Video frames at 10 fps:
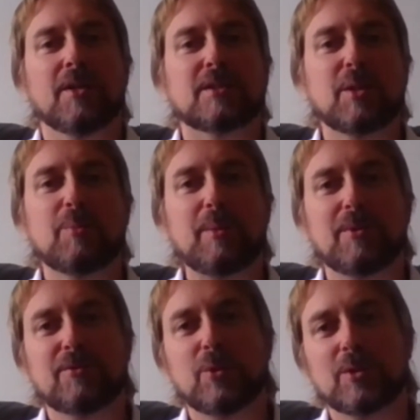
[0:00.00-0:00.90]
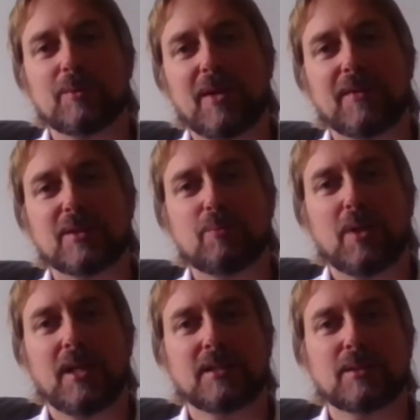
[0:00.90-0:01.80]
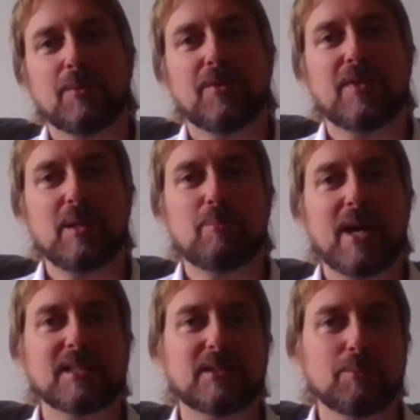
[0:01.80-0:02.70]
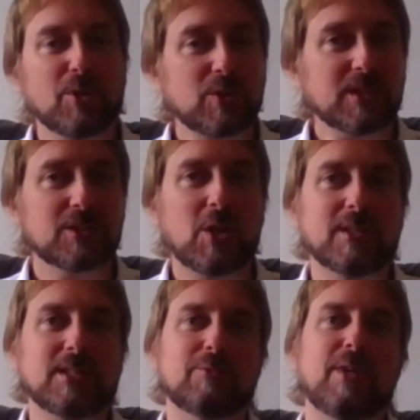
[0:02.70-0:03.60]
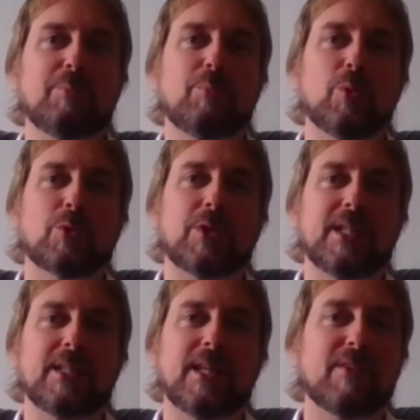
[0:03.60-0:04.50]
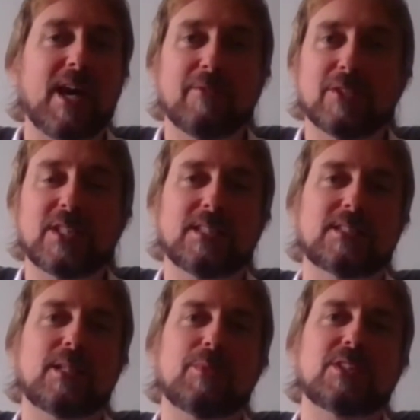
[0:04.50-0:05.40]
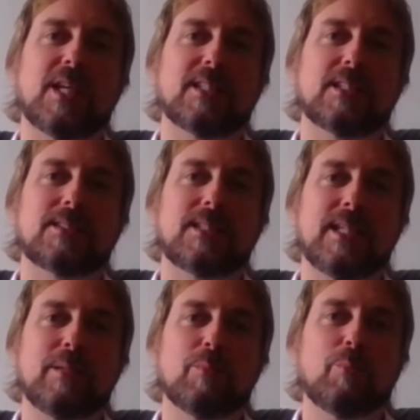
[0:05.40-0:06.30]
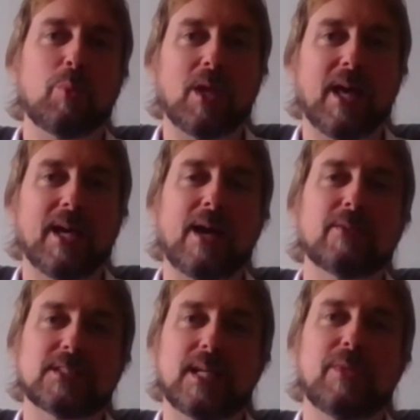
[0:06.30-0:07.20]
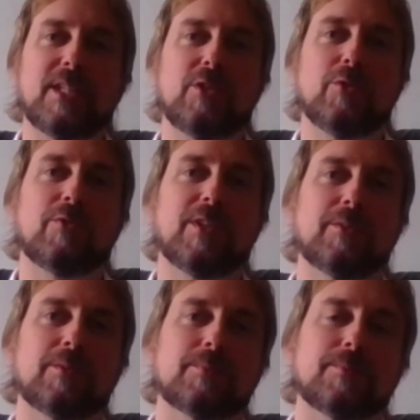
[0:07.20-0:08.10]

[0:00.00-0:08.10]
some people have talked about this being some of the best and most exciting red ball cricket they've ever seen a set team play. How does that make you feel?